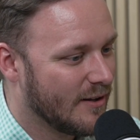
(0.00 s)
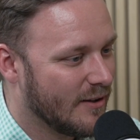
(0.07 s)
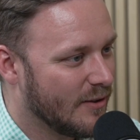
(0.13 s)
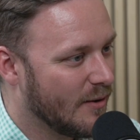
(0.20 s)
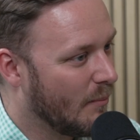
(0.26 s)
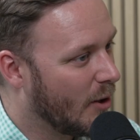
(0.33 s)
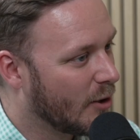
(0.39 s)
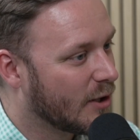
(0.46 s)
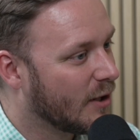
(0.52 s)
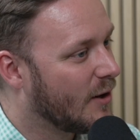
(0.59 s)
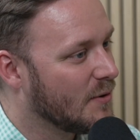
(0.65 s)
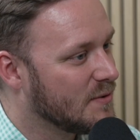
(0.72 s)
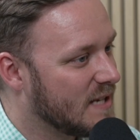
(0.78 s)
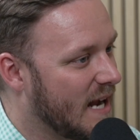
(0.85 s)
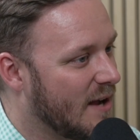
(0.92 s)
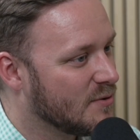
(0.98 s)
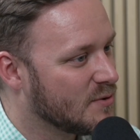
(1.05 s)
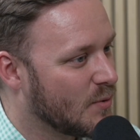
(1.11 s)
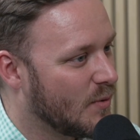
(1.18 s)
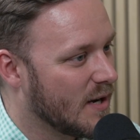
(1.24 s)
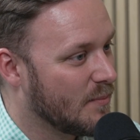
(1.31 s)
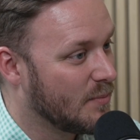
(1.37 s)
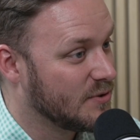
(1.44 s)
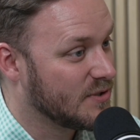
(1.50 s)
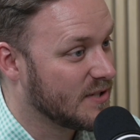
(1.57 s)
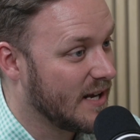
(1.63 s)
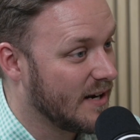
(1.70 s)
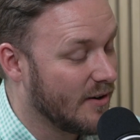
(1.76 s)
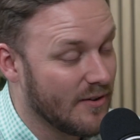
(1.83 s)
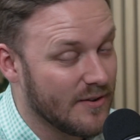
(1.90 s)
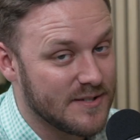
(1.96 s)
the market goes down 20%
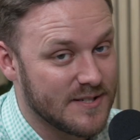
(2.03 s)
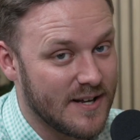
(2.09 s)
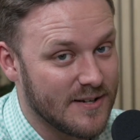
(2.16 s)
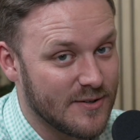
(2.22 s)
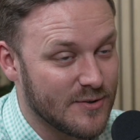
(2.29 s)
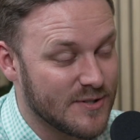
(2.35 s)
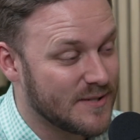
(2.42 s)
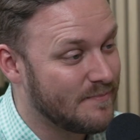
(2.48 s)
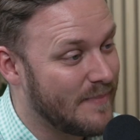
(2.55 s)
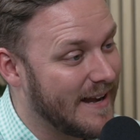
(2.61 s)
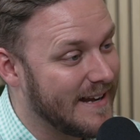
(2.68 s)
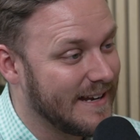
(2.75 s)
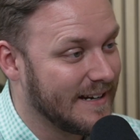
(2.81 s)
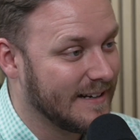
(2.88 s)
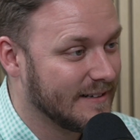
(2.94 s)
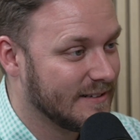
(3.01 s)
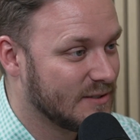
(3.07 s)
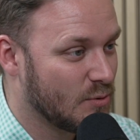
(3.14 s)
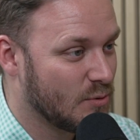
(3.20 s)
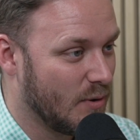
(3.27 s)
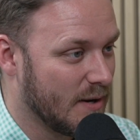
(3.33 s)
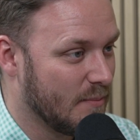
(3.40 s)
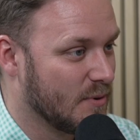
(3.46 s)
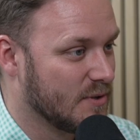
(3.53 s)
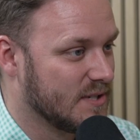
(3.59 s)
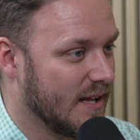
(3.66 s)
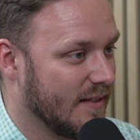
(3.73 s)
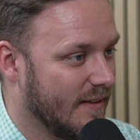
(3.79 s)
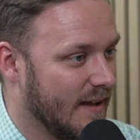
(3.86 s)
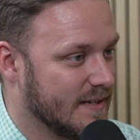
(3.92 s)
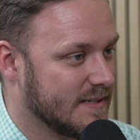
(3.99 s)
and all of a sudden you're spending
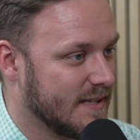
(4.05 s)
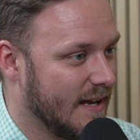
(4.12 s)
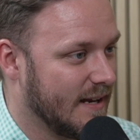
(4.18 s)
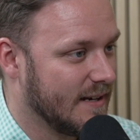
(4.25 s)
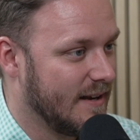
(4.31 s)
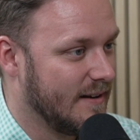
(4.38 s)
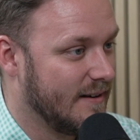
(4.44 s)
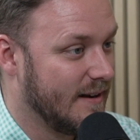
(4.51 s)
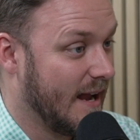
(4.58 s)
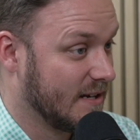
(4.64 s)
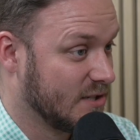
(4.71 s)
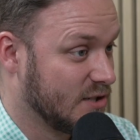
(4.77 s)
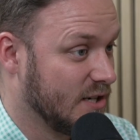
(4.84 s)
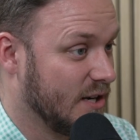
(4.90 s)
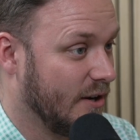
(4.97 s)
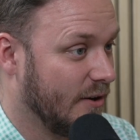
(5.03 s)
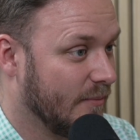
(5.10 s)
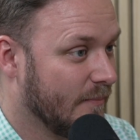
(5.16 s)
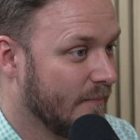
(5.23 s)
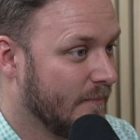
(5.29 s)
20% less that next year.